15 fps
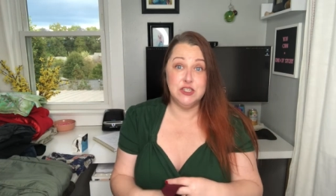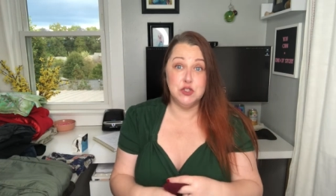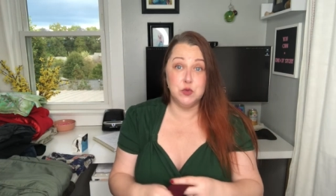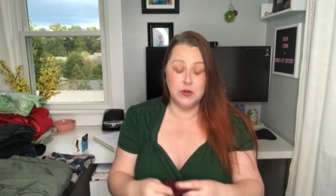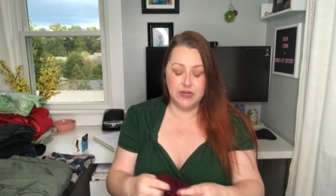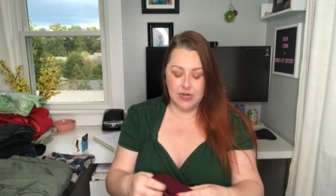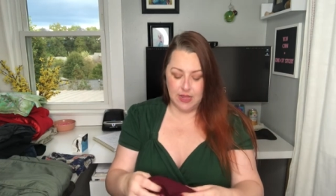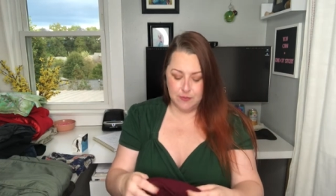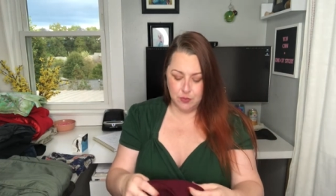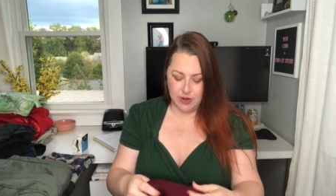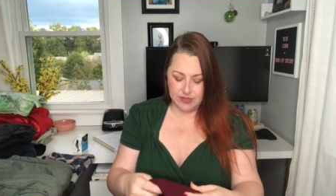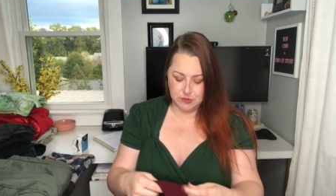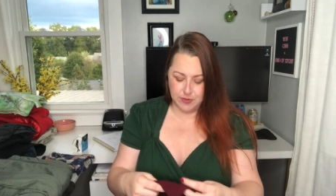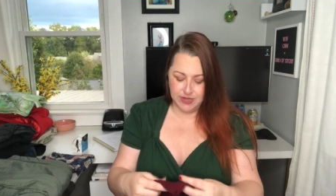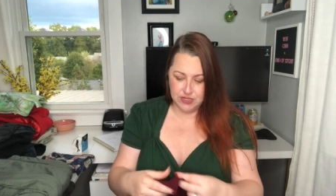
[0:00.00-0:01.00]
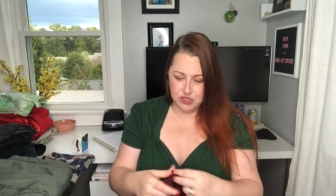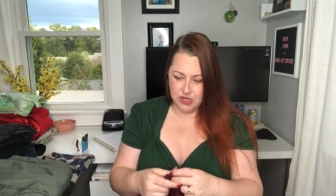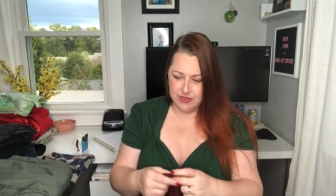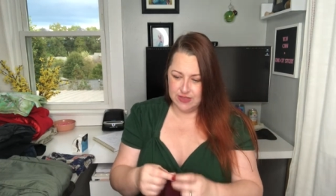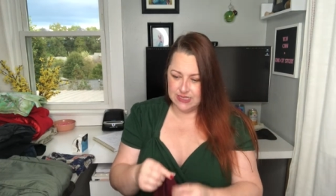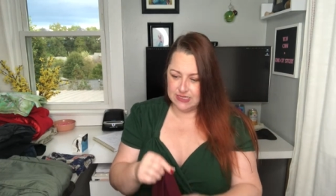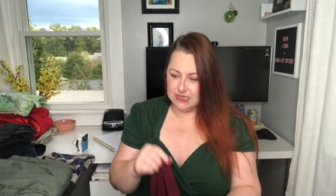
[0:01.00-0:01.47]
to 29 price range,
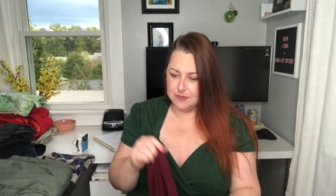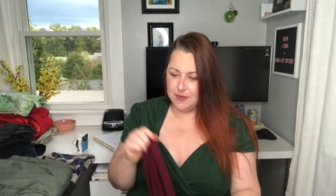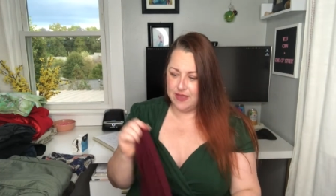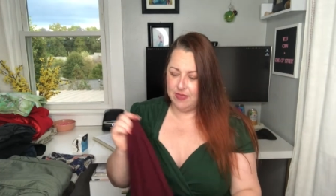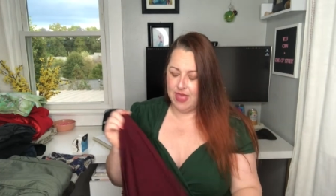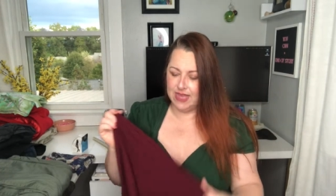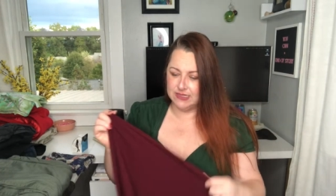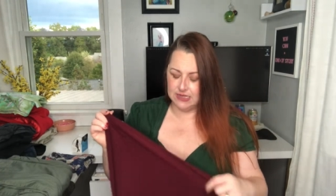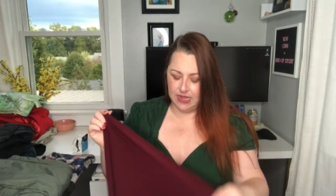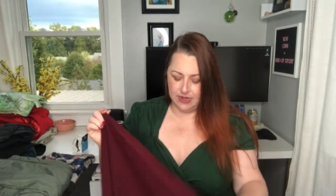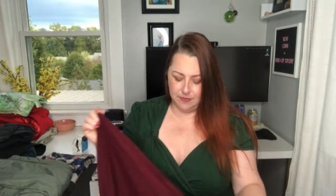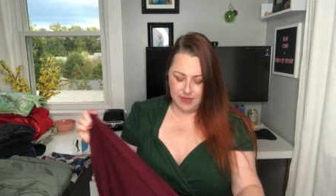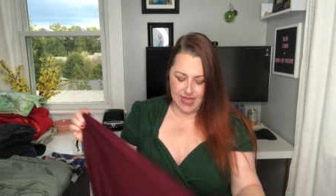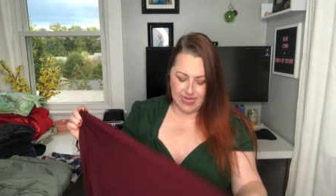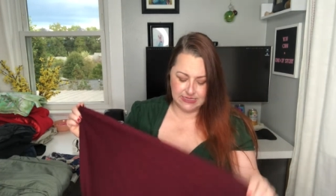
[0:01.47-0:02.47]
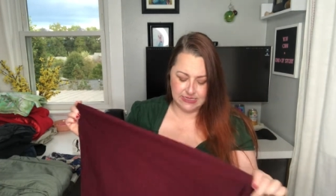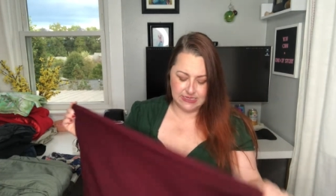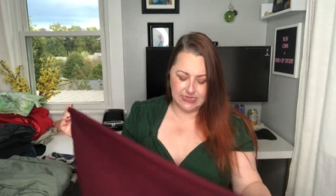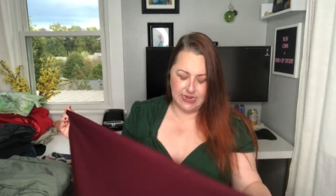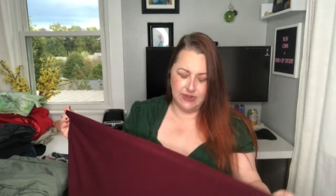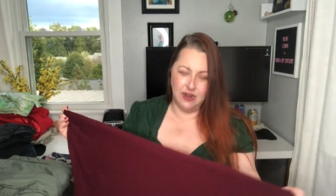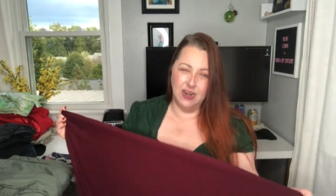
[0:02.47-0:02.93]
and this is my last item that has a
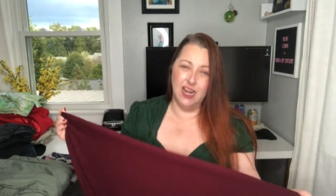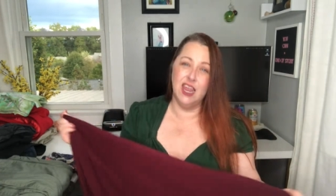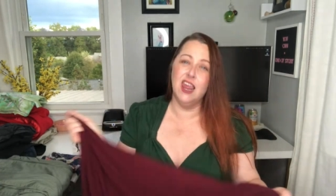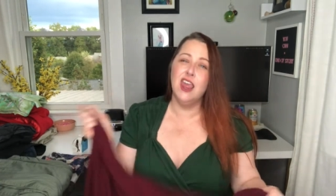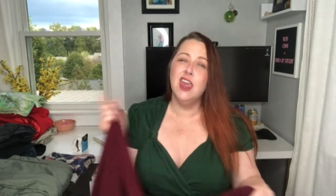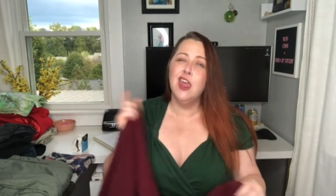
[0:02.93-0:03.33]
stain on it.